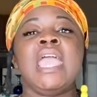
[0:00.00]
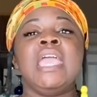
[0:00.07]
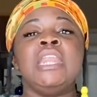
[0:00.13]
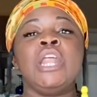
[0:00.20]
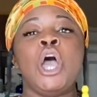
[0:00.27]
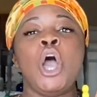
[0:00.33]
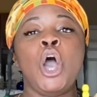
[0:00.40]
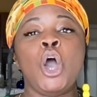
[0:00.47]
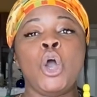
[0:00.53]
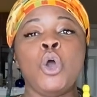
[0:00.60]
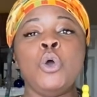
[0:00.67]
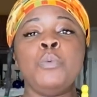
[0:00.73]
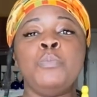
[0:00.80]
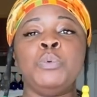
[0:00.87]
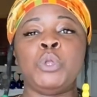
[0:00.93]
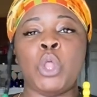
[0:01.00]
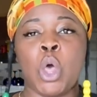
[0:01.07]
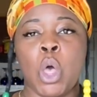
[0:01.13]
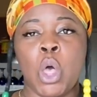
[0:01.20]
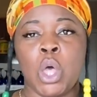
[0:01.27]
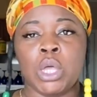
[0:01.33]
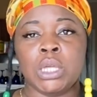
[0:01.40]
An
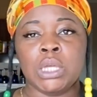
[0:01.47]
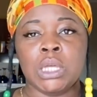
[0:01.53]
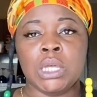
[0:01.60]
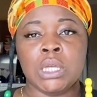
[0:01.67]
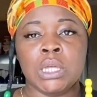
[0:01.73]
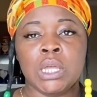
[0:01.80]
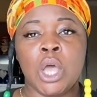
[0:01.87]
oblong,